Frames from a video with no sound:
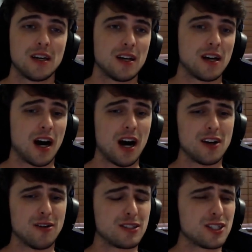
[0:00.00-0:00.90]
I don't know,
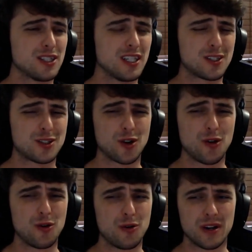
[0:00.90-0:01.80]
it's just like
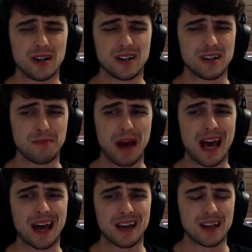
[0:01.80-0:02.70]
so
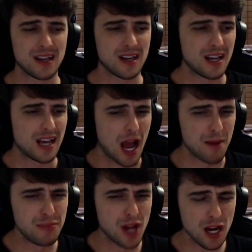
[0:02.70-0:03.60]
meh.
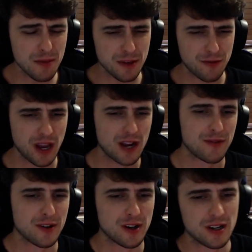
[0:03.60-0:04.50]
I'm not a big fan of
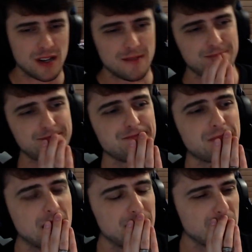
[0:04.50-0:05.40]
her.
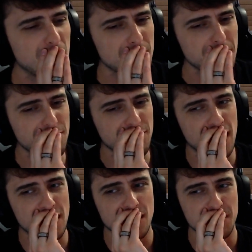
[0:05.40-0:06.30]
Not a big
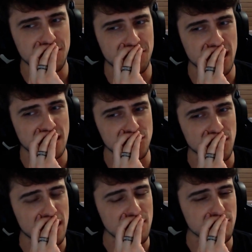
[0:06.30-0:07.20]
fan. So
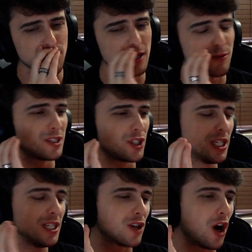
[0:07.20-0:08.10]
like when
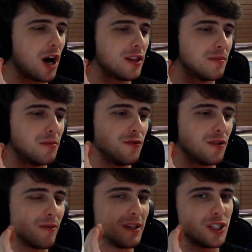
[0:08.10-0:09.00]
she's on the movie,
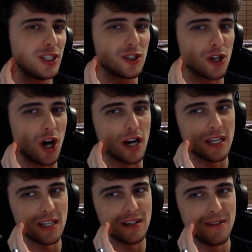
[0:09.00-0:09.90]
when she's
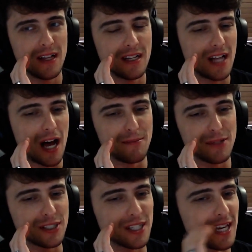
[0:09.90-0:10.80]
talking, I'm
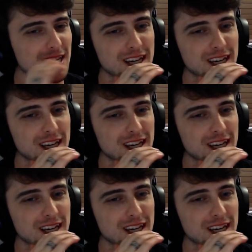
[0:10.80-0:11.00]
just like,